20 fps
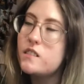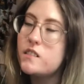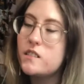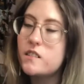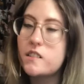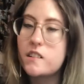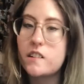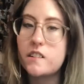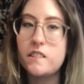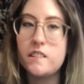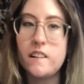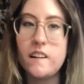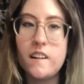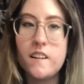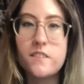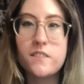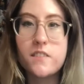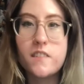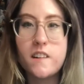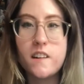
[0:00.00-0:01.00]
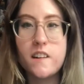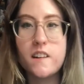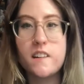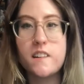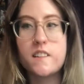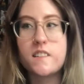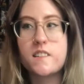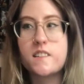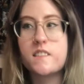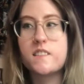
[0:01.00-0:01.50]
to leave
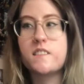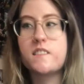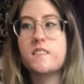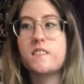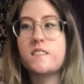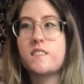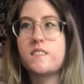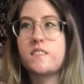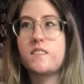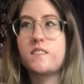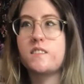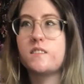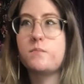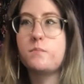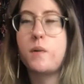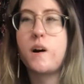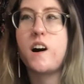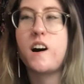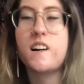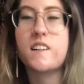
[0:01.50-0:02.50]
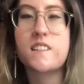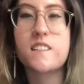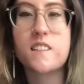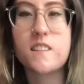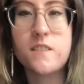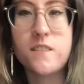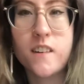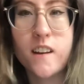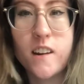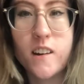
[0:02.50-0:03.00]
these parts of the
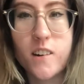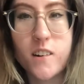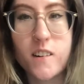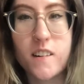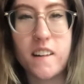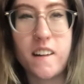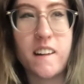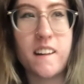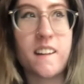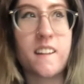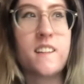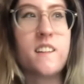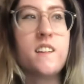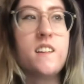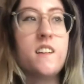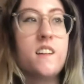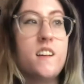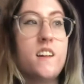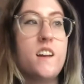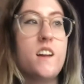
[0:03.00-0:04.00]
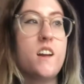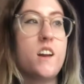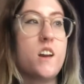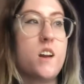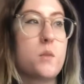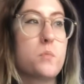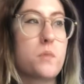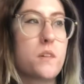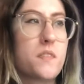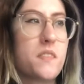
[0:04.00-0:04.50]
video in
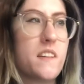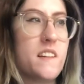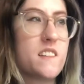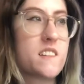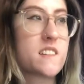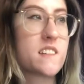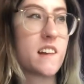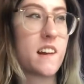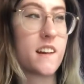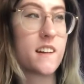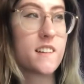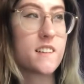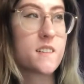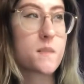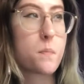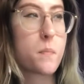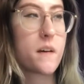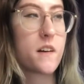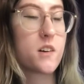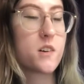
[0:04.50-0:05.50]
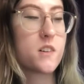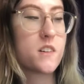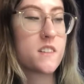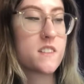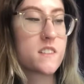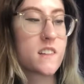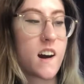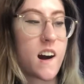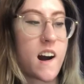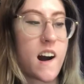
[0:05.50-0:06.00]
with these tics
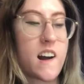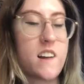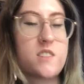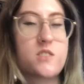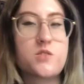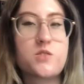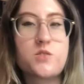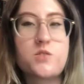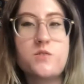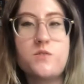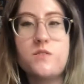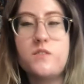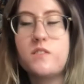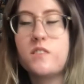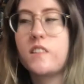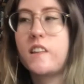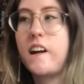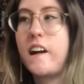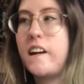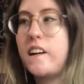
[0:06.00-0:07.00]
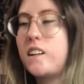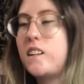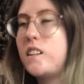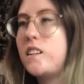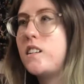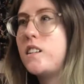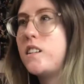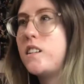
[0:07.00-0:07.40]
because I like